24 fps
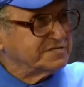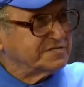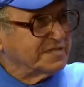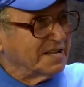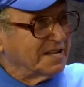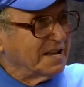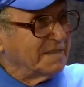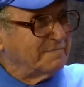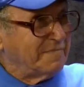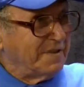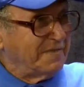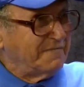
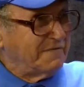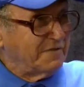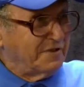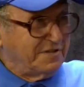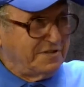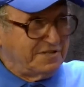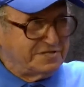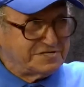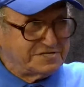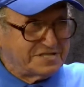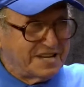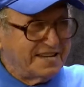Now, before
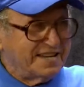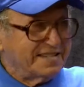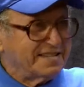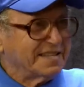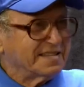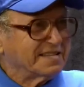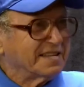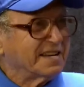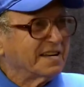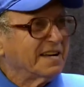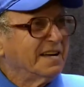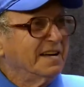you say
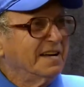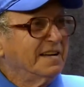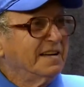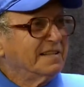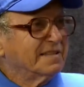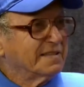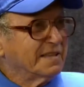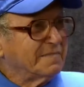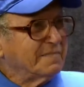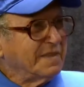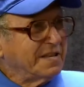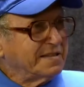anything,
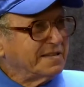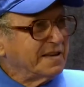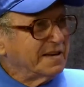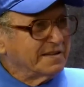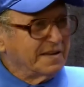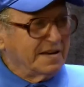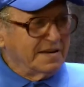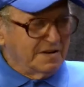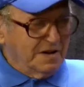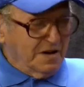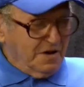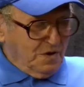let me tell
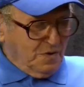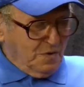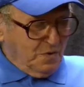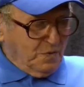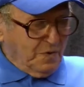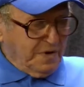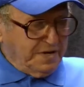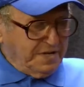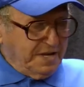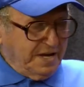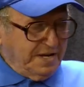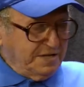you,
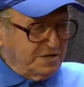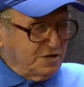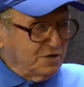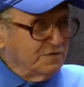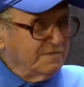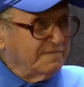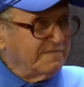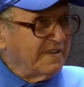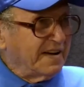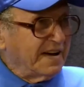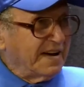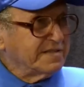we need new
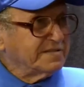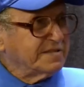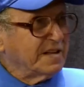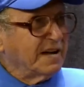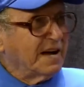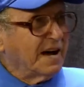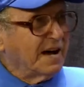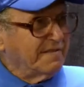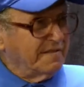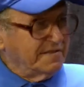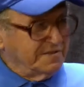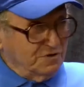van
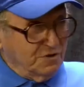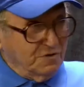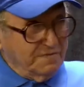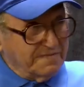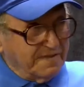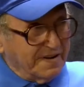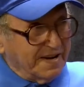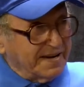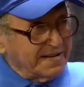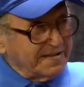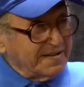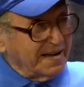
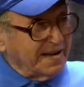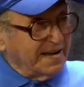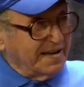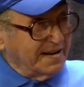in